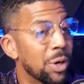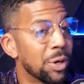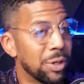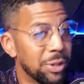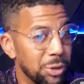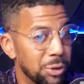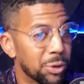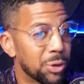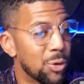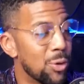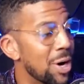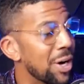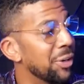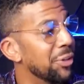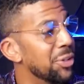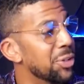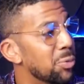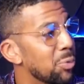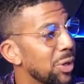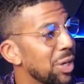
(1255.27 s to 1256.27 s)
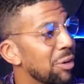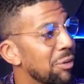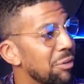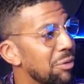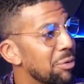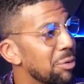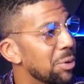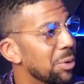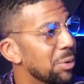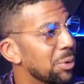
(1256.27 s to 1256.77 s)
you're acquiring this
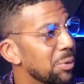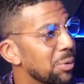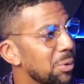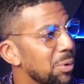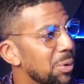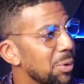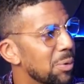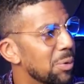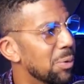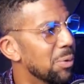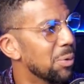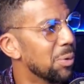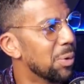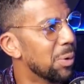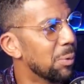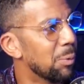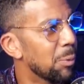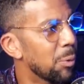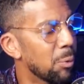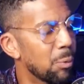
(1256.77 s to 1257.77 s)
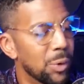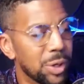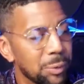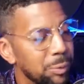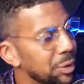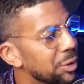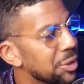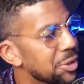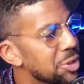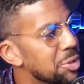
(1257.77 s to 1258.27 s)
wealth. Mm-hmm. What are
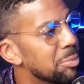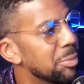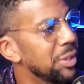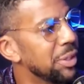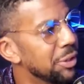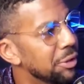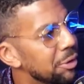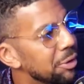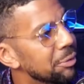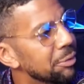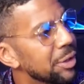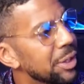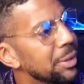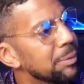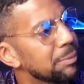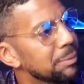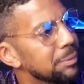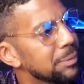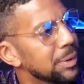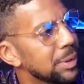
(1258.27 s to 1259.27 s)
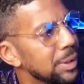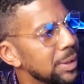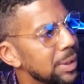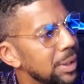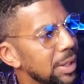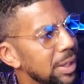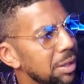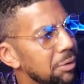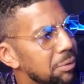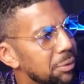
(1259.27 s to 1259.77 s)
we going to spend it on, right?
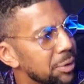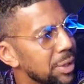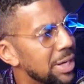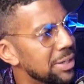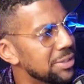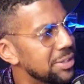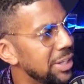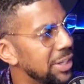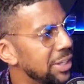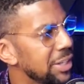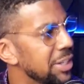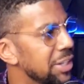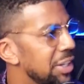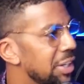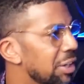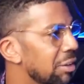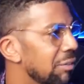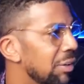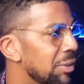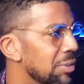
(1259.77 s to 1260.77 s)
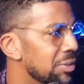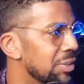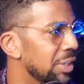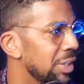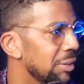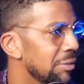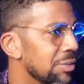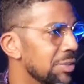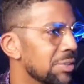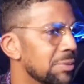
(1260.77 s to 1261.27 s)
Mm. If we're not taking care of
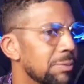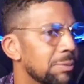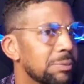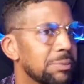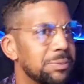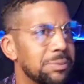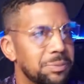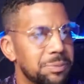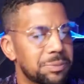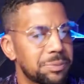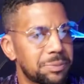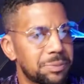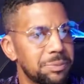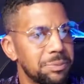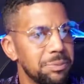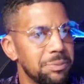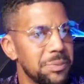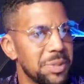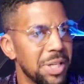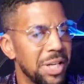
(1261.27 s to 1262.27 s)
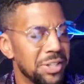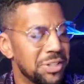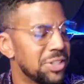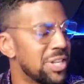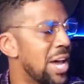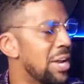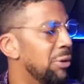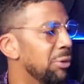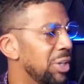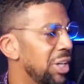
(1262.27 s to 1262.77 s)
ourselves, it's
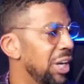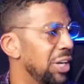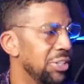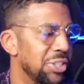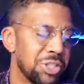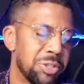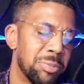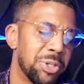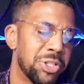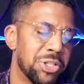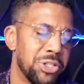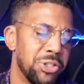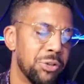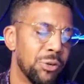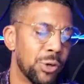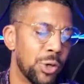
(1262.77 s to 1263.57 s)
not okay just because you